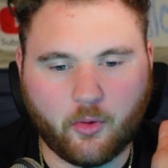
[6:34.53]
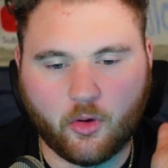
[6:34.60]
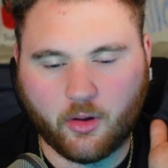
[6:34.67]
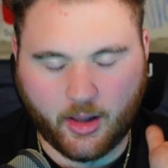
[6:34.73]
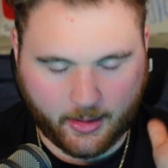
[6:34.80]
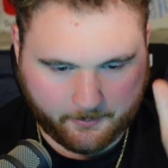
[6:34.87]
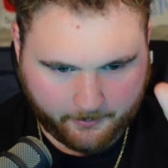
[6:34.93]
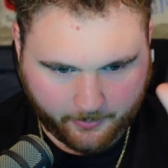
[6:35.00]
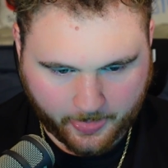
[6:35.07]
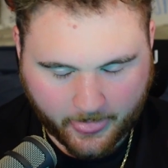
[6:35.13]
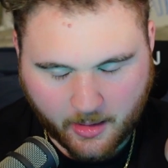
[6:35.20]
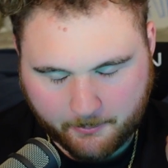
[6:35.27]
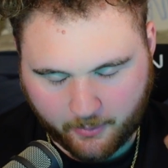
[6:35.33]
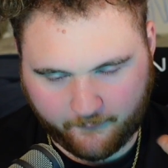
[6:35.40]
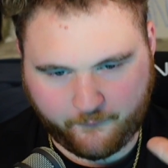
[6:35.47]
Hold on.
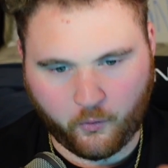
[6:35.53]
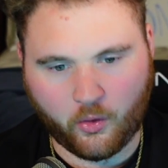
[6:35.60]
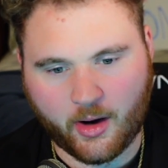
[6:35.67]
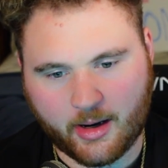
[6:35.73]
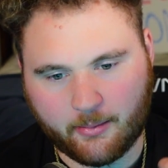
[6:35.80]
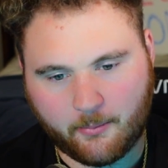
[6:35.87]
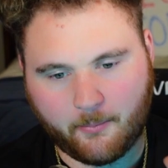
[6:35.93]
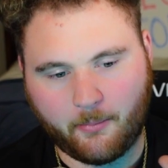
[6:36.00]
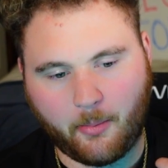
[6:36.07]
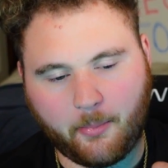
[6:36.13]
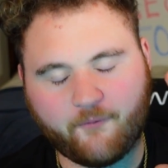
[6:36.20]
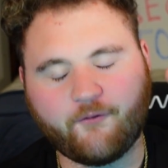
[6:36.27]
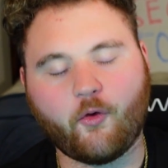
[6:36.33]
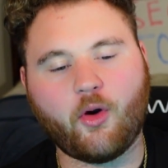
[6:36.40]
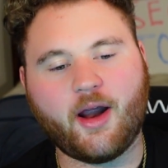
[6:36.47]

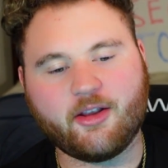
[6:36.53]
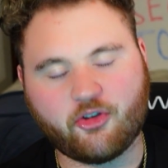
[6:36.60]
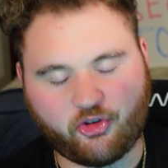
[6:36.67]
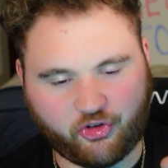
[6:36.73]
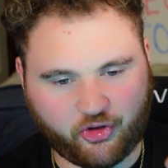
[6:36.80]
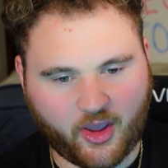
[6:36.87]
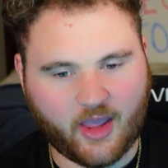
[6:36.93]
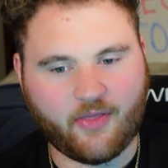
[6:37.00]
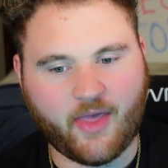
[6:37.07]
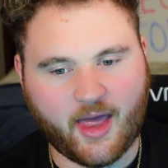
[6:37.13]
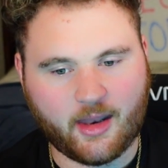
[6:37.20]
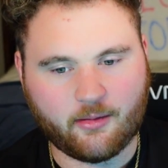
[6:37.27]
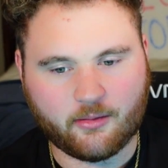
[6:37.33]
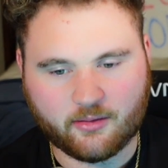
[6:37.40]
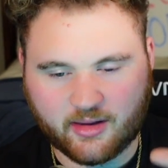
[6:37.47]
Before I just say
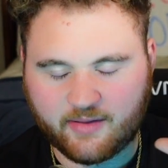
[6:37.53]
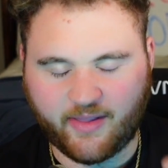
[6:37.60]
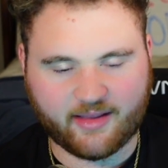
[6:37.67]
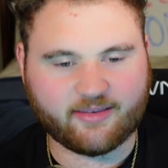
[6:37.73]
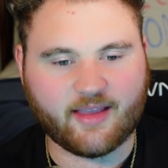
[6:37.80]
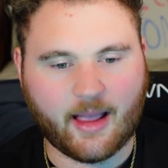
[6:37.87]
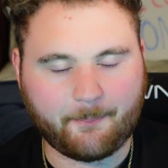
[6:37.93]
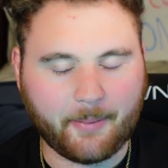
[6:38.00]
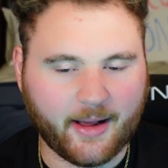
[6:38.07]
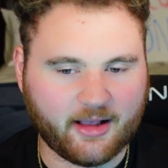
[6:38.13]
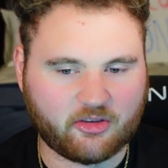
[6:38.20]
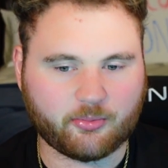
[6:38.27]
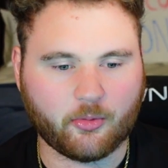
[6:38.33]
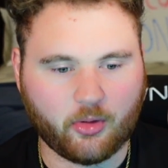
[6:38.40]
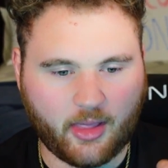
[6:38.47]
that that's not
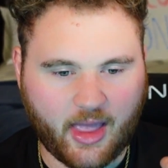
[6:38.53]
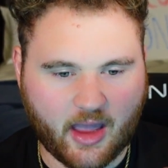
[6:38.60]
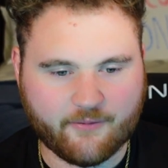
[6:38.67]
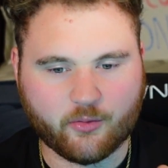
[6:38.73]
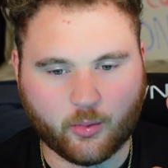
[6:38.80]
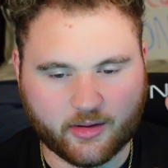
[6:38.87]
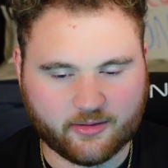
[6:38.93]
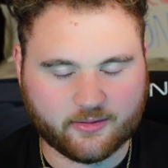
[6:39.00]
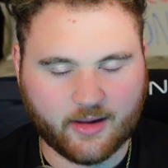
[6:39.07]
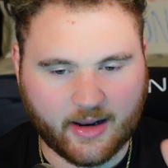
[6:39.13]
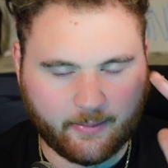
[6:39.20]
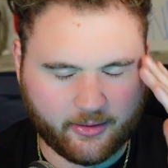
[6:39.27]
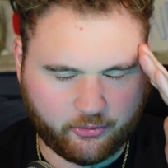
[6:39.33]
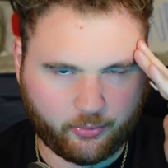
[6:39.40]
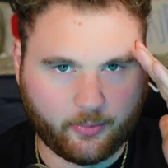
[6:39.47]
possible, everyone's
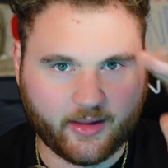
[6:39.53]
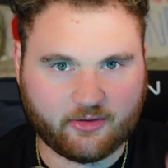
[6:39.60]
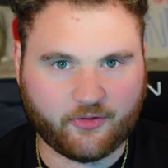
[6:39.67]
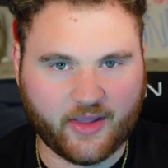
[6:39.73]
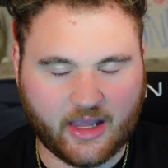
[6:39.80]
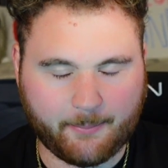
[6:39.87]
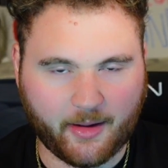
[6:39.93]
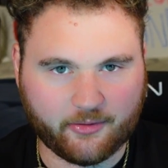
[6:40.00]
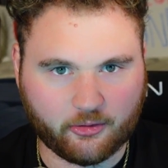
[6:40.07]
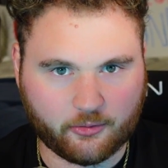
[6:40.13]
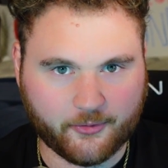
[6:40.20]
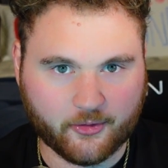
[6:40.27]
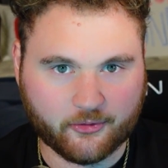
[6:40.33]
died, let's think about this for a